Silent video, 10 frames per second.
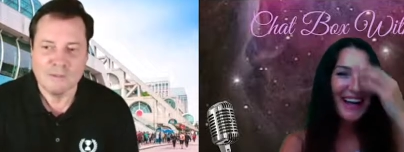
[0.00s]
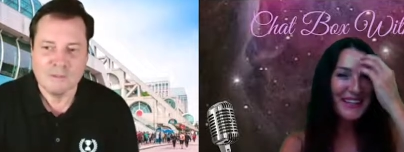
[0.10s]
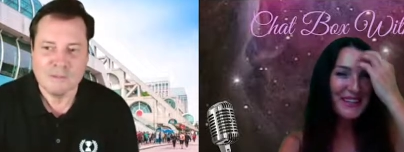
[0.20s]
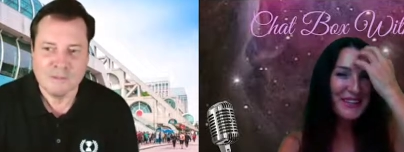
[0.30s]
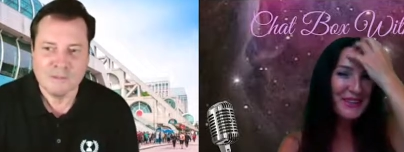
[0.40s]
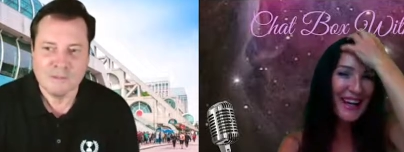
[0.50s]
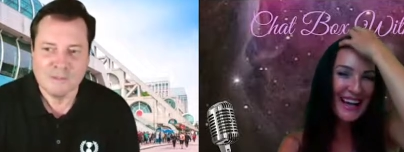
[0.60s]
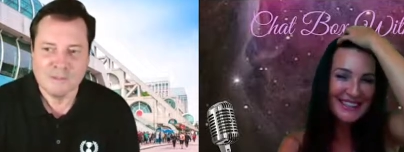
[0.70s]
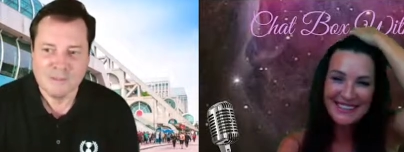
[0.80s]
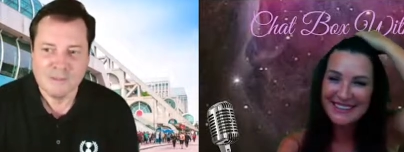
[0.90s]
Speaker 1: and are you
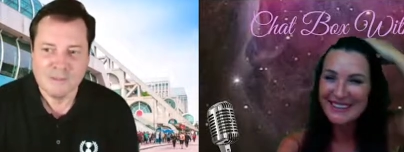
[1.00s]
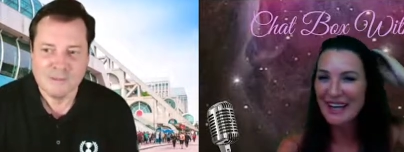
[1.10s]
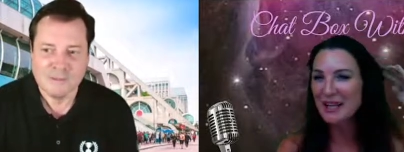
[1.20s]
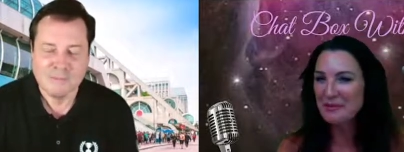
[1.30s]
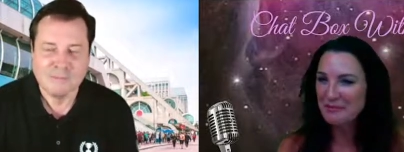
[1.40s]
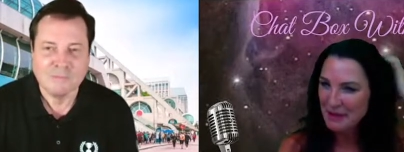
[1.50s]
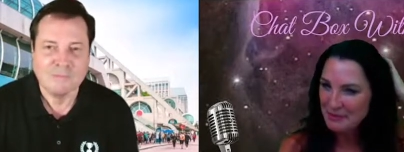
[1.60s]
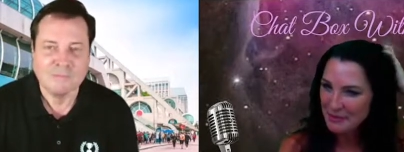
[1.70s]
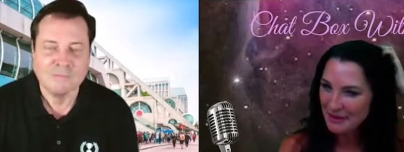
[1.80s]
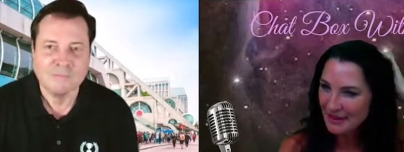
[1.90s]
casting now? Can
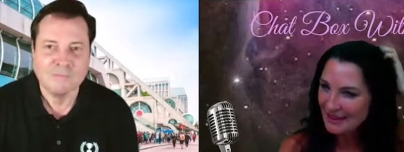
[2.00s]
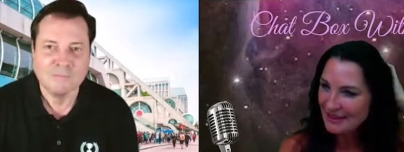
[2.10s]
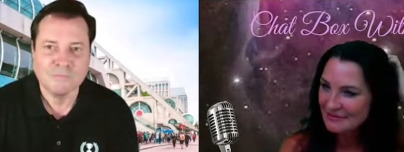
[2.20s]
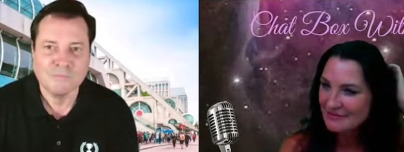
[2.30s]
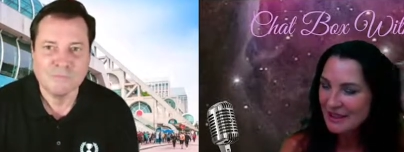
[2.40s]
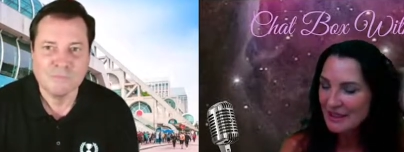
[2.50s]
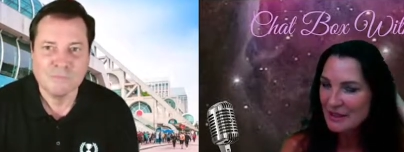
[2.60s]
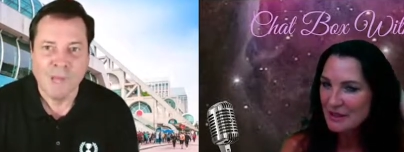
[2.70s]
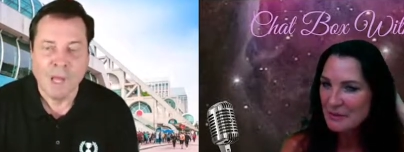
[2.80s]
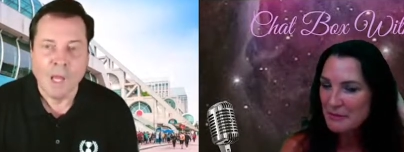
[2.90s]
people? Um, are
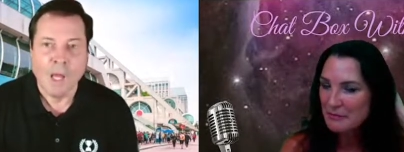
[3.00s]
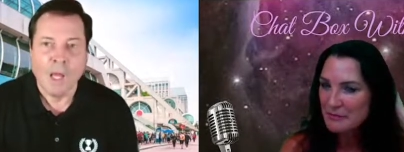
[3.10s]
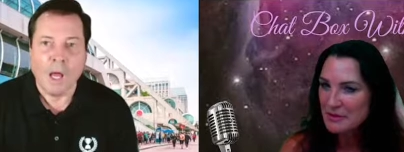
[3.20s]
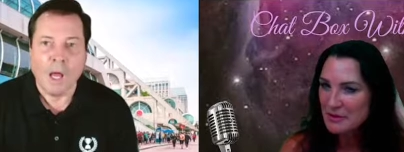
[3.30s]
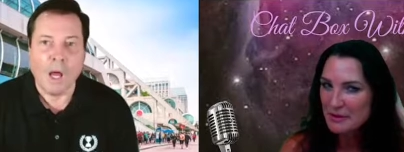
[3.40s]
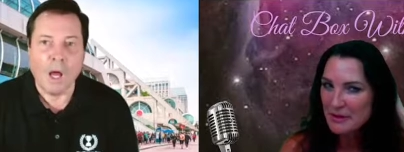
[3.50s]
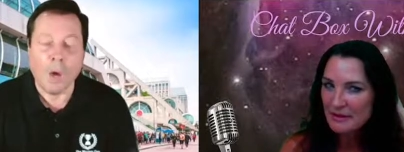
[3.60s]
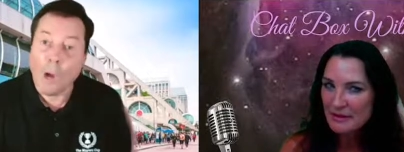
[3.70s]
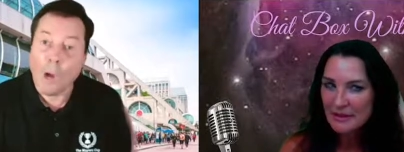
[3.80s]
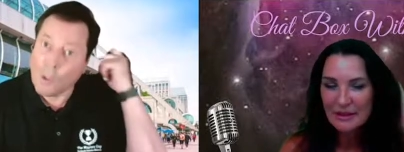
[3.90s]
you going to be?
Speaker 2: Uh,
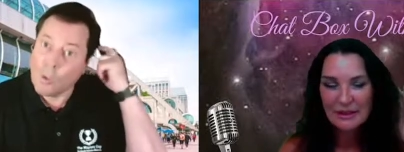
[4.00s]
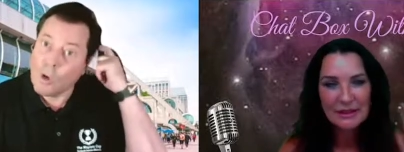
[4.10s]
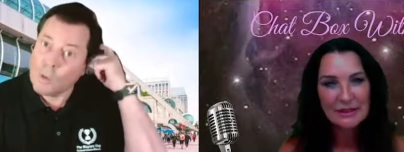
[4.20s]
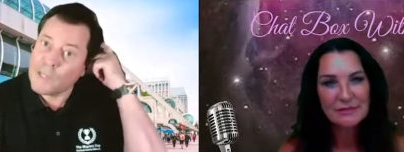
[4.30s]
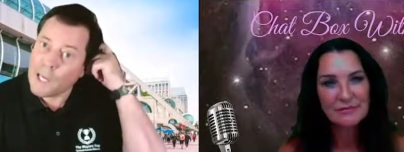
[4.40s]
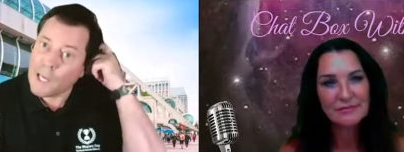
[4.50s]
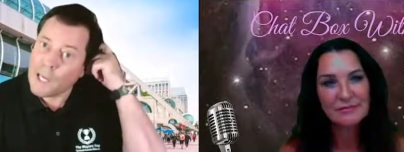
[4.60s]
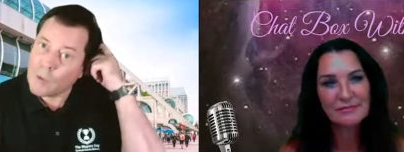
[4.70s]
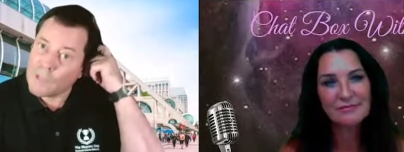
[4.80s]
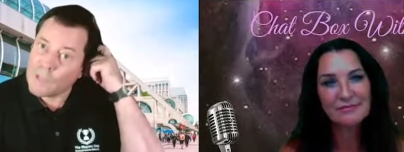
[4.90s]
well, we will be. Yeah,
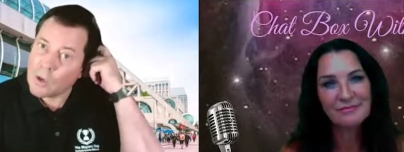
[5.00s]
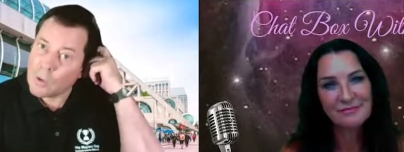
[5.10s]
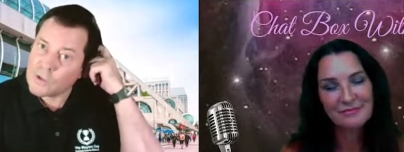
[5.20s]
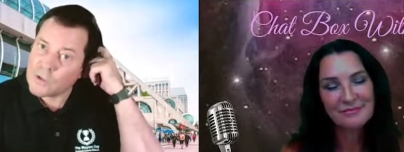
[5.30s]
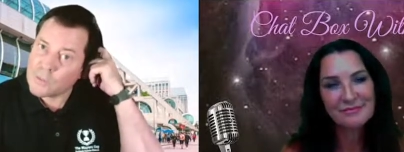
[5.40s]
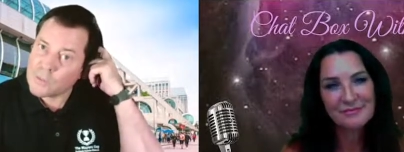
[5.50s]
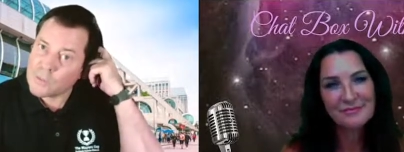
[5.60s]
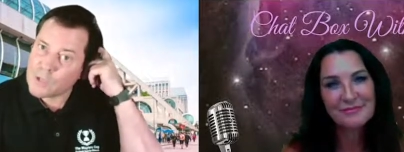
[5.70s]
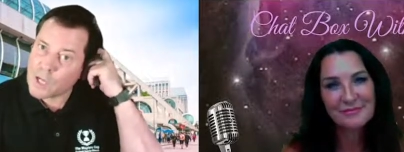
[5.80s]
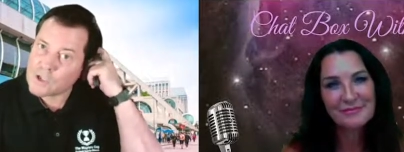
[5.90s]
when we go into
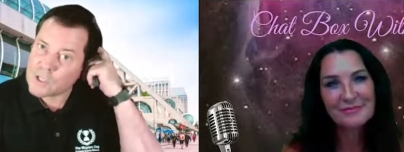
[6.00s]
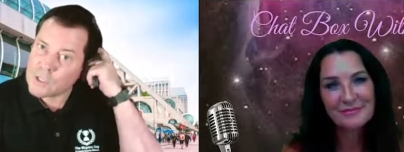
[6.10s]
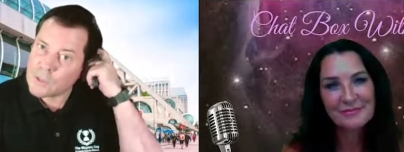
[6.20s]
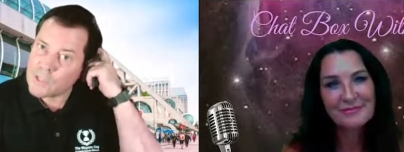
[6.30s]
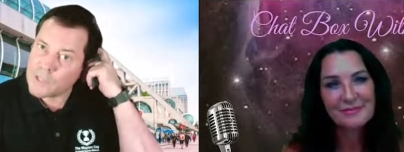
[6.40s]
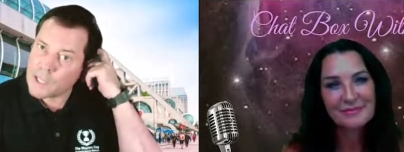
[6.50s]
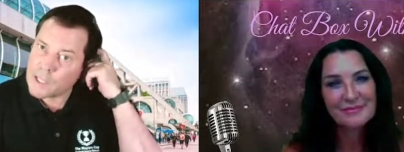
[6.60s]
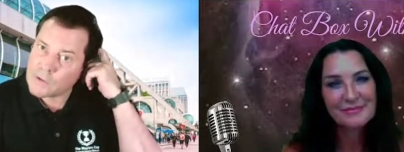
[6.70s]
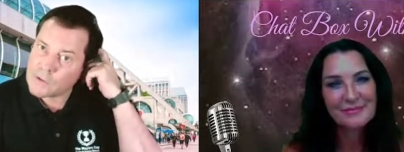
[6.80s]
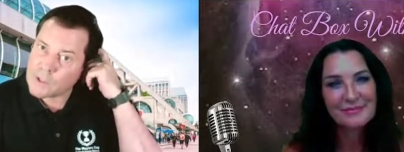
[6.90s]
production and we
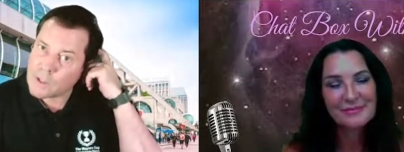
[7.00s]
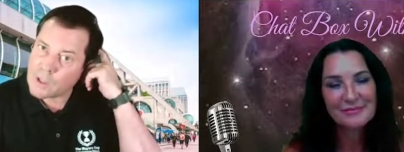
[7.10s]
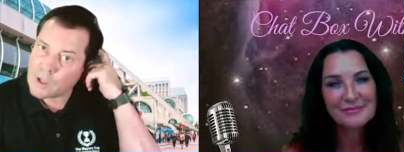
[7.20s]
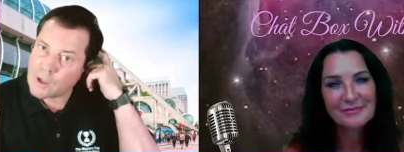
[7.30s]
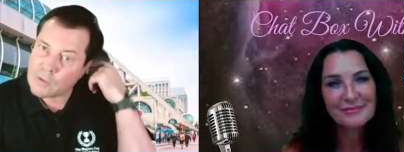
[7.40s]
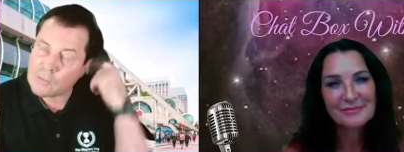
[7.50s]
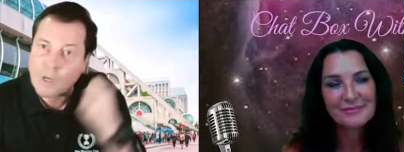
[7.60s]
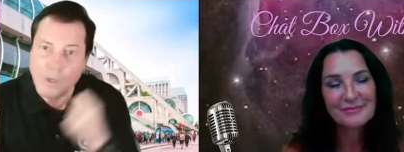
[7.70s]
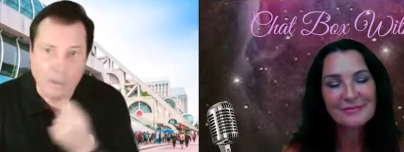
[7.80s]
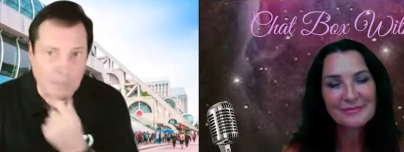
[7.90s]
get uh, our
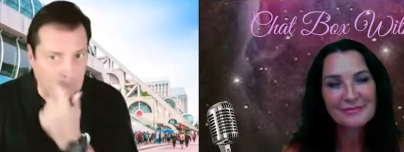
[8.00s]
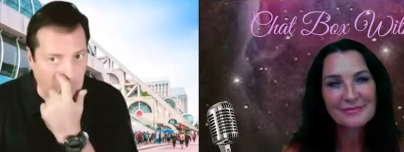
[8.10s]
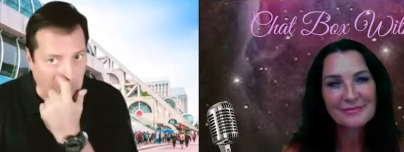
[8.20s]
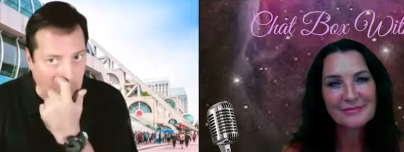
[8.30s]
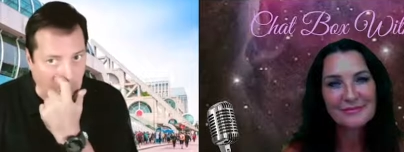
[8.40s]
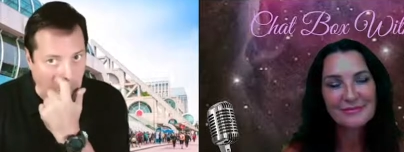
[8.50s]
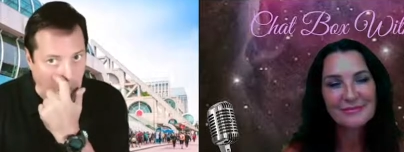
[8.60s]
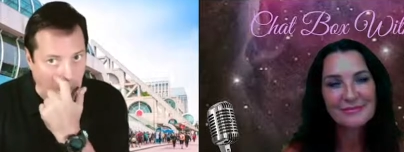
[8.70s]
our eight